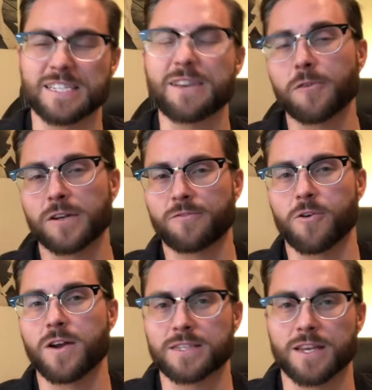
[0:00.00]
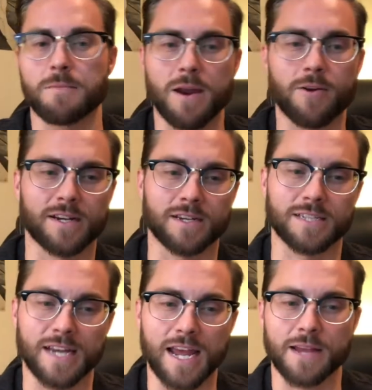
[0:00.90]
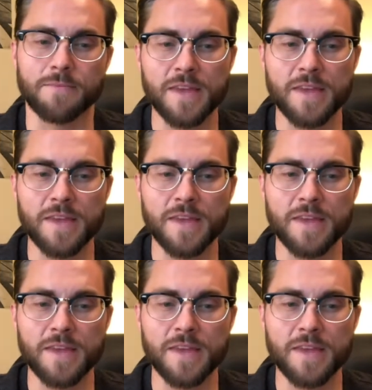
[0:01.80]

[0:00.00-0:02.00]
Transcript: different for us in America today.